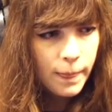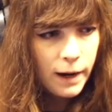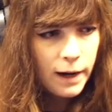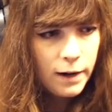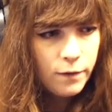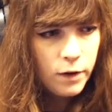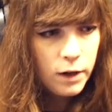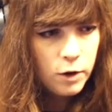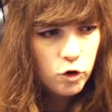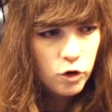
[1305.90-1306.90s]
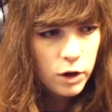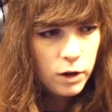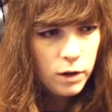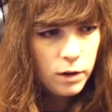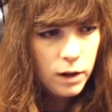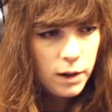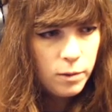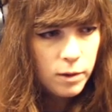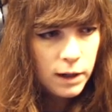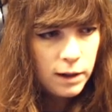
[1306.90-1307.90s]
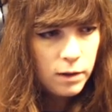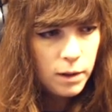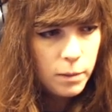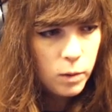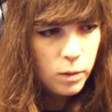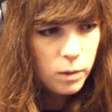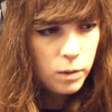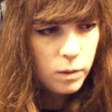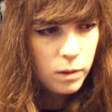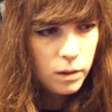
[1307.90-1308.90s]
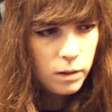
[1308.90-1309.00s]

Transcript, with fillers: Advert drone. I will kill them all.